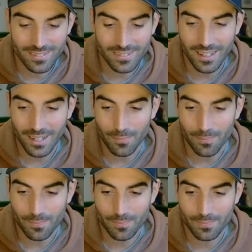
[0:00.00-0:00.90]
Damn.
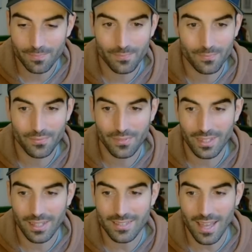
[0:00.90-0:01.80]

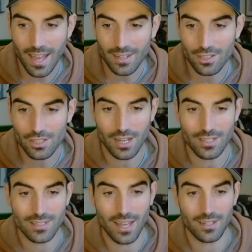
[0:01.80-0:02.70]
He's actually changed
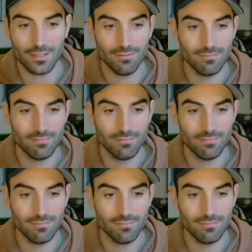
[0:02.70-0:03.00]
his handle.